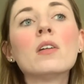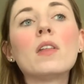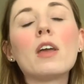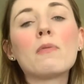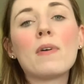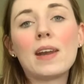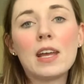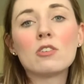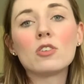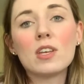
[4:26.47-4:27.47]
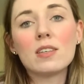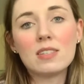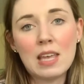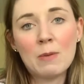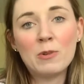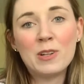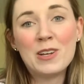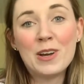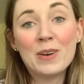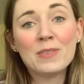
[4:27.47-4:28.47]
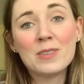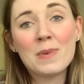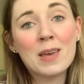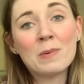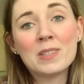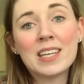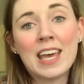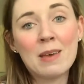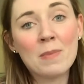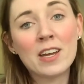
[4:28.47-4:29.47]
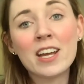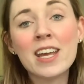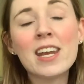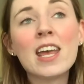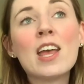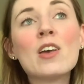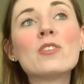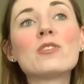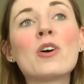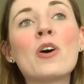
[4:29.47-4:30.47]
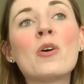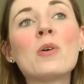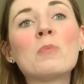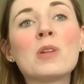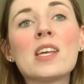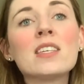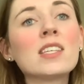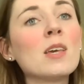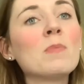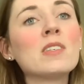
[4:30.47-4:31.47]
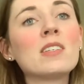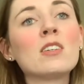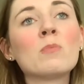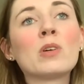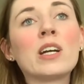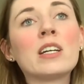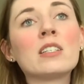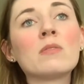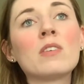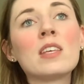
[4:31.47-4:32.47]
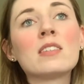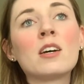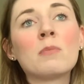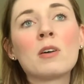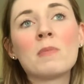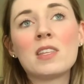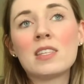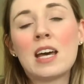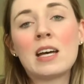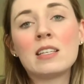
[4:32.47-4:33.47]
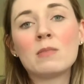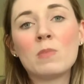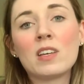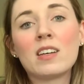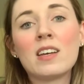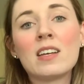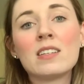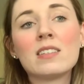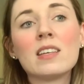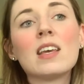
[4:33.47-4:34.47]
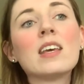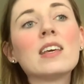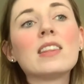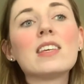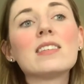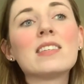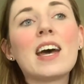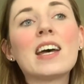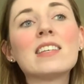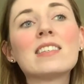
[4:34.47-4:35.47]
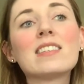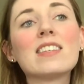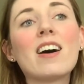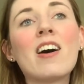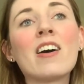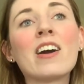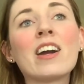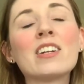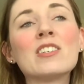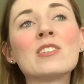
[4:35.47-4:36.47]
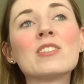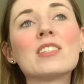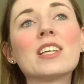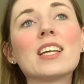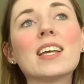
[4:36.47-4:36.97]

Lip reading: like financially stable enough to be able to get married. So please keep us in your prayers for these upcoming tests, because these tests are just,